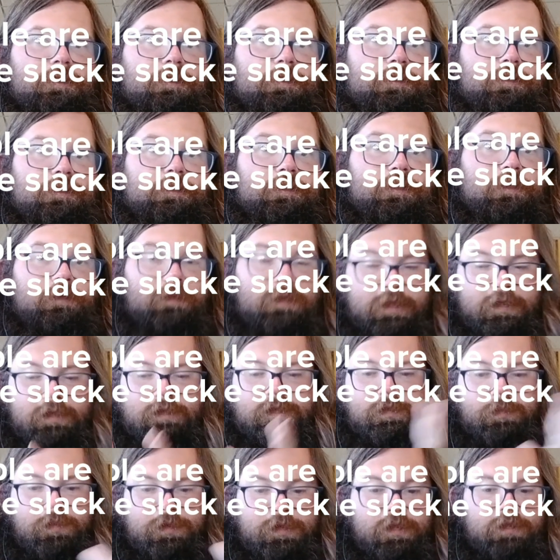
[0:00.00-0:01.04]
So it has
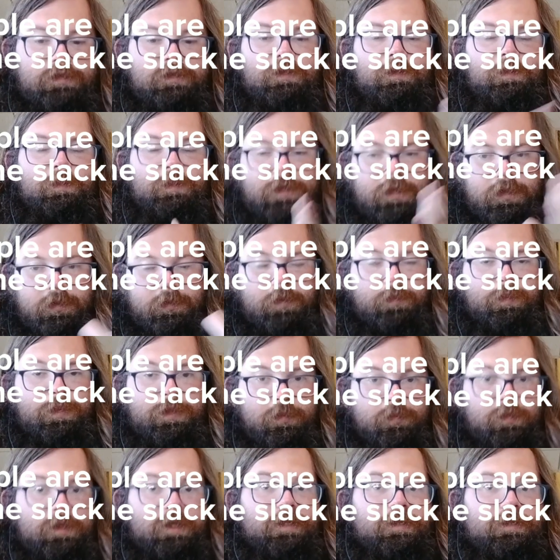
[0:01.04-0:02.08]
the potential to become a big
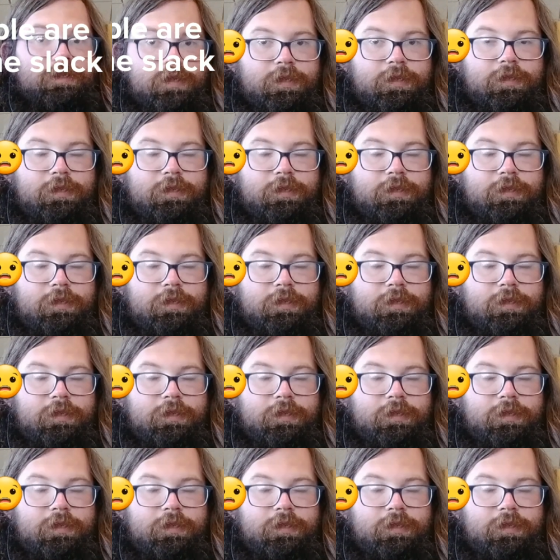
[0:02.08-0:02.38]
mess.